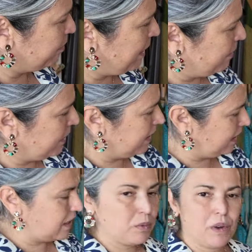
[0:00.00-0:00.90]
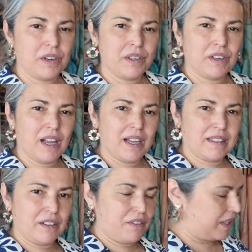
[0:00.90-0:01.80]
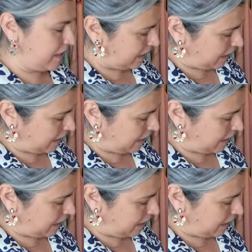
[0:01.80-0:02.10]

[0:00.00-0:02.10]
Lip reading: maybe this one as the first